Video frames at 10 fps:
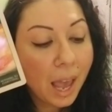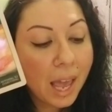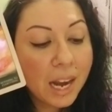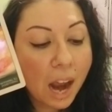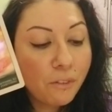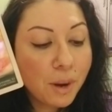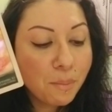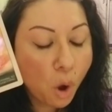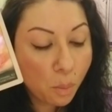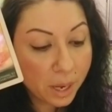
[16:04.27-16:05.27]
and every
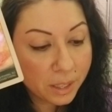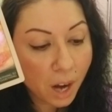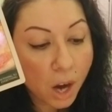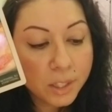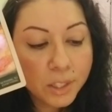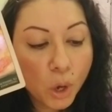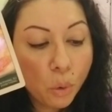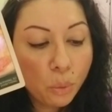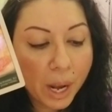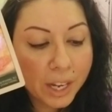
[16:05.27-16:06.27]
moment are so
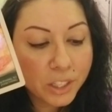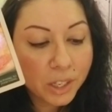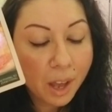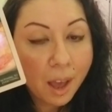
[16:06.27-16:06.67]
rich